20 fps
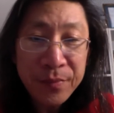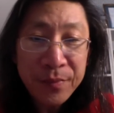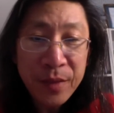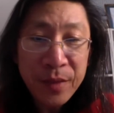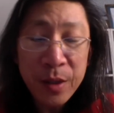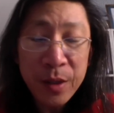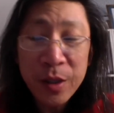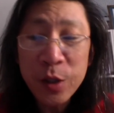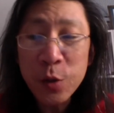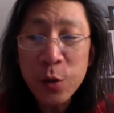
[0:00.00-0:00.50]

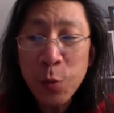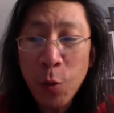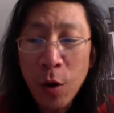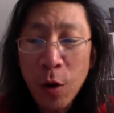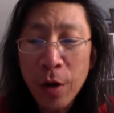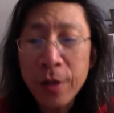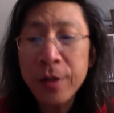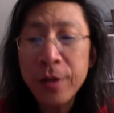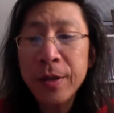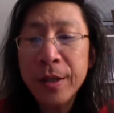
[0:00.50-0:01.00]
this
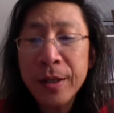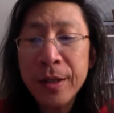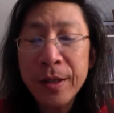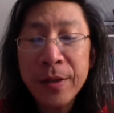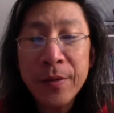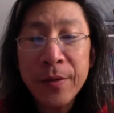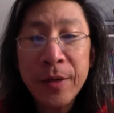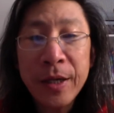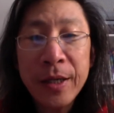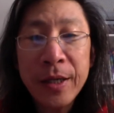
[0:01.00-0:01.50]
water,
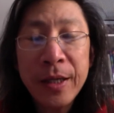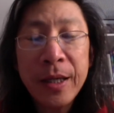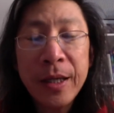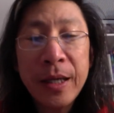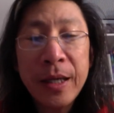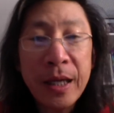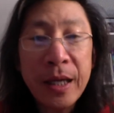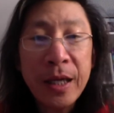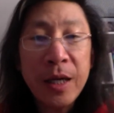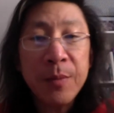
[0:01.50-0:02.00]
right?
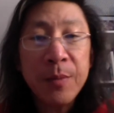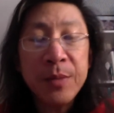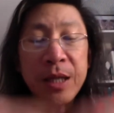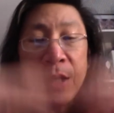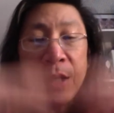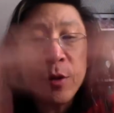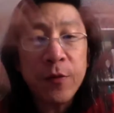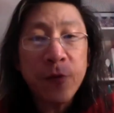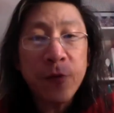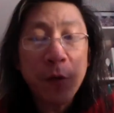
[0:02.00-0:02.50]
It comes out
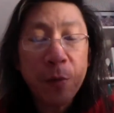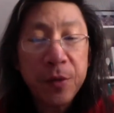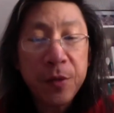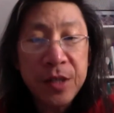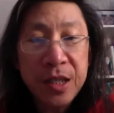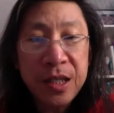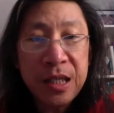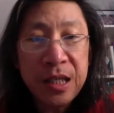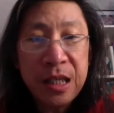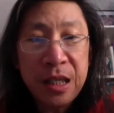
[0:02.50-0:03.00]
in the form of
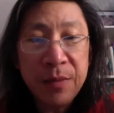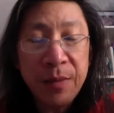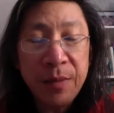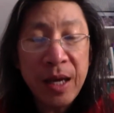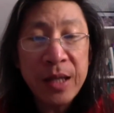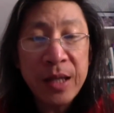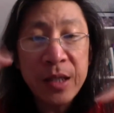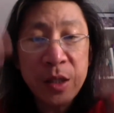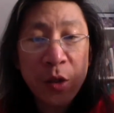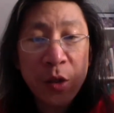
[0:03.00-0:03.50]
steam.
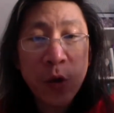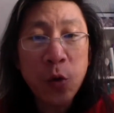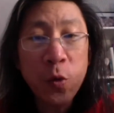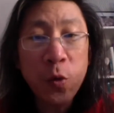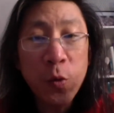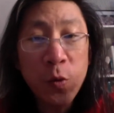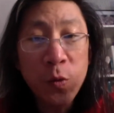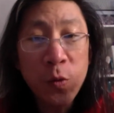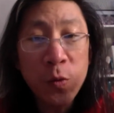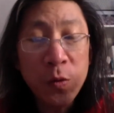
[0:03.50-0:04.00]
As it
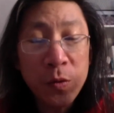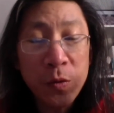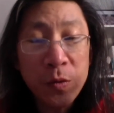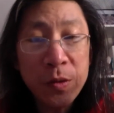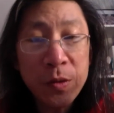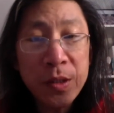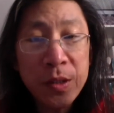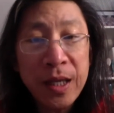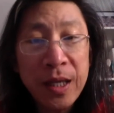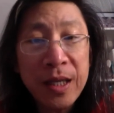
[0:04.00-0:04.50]

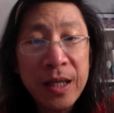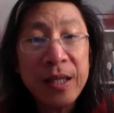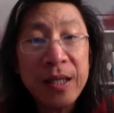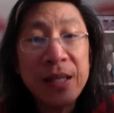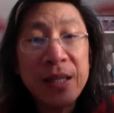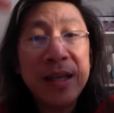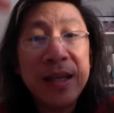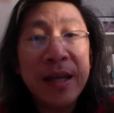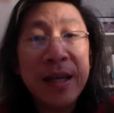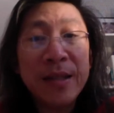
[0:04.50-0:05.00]
cools, it
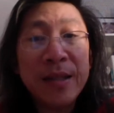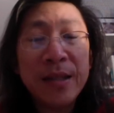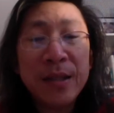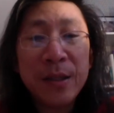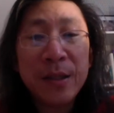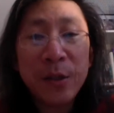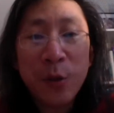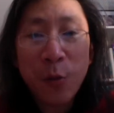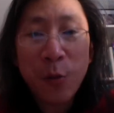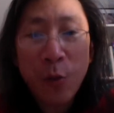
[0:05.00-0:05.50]
condenses
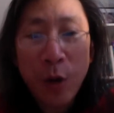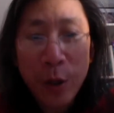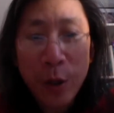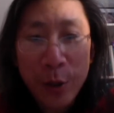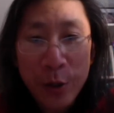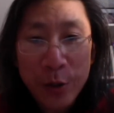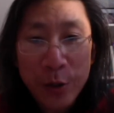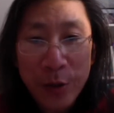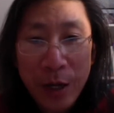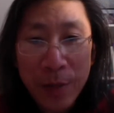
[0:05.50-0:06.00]
into
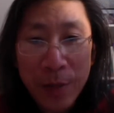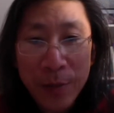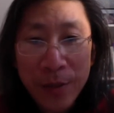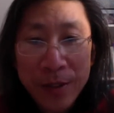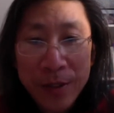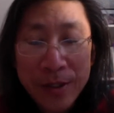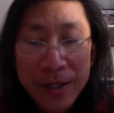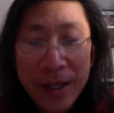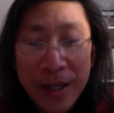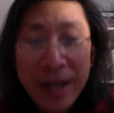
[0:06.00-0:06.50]
water
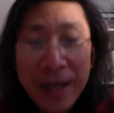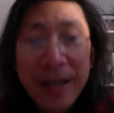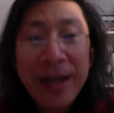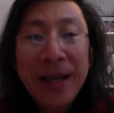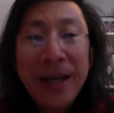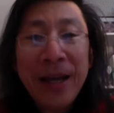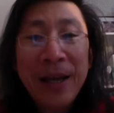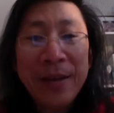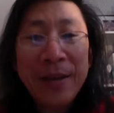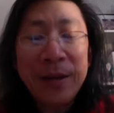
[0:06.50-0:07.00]
droplets,
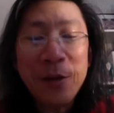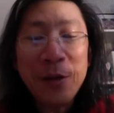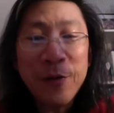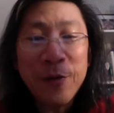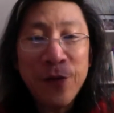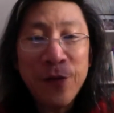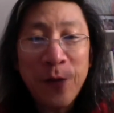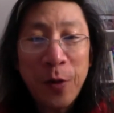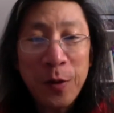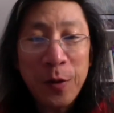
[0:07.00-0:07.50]
and then it
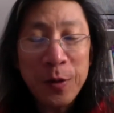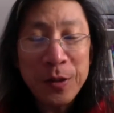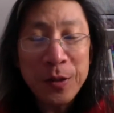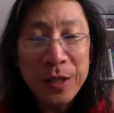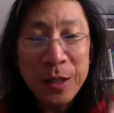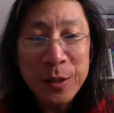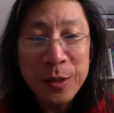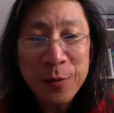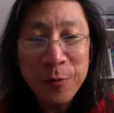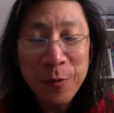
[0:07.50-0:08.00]
falls
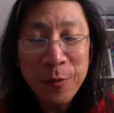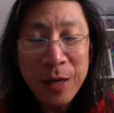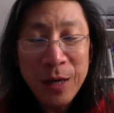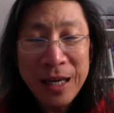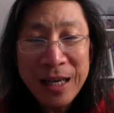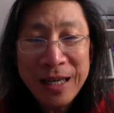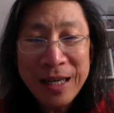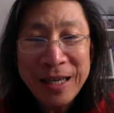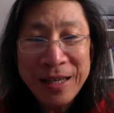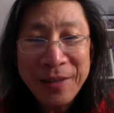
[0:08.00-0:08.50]
as
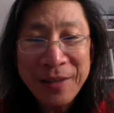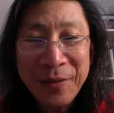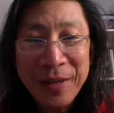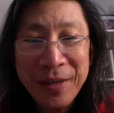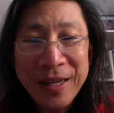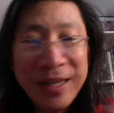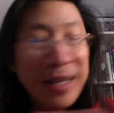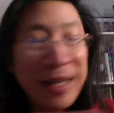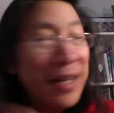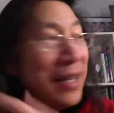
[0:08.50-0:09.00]
rain,
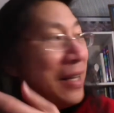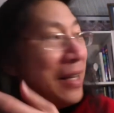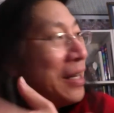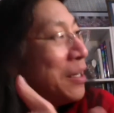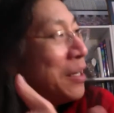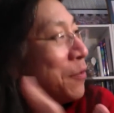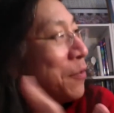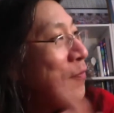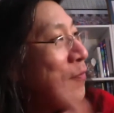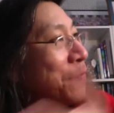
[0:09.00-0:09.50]
right? And
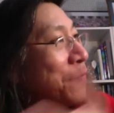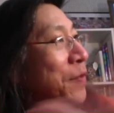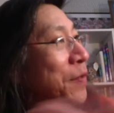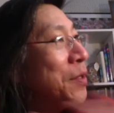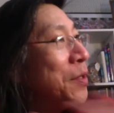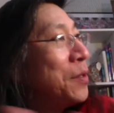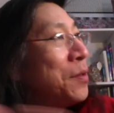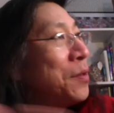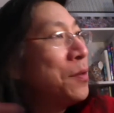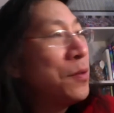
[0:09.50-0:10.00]
it
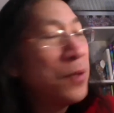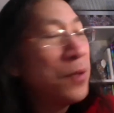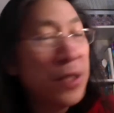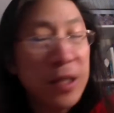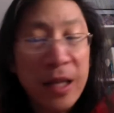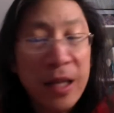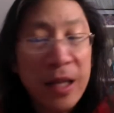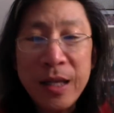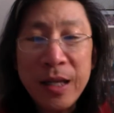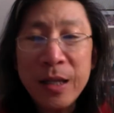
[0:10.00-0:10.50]
fills
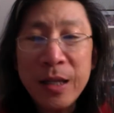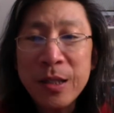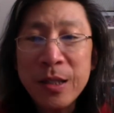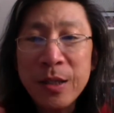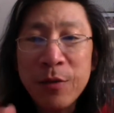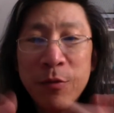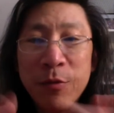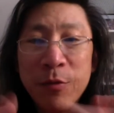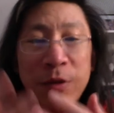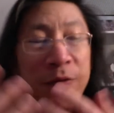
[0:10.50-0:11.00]
lakes
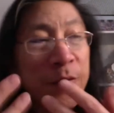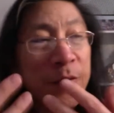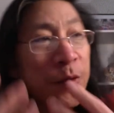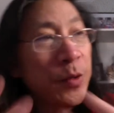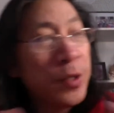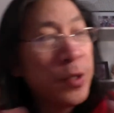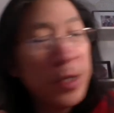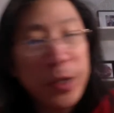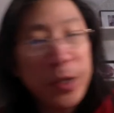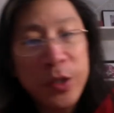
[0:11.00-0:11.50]
and
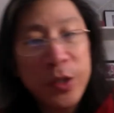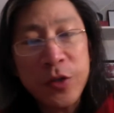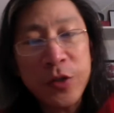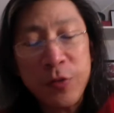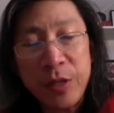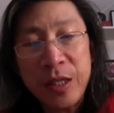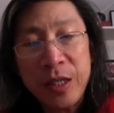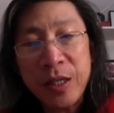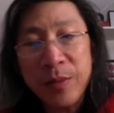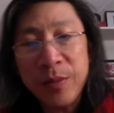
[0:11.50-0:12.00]
rivers and
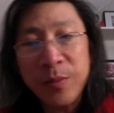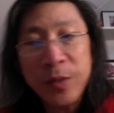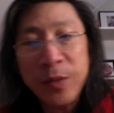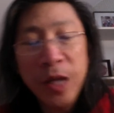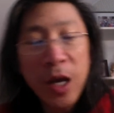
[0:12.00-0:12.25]
streams,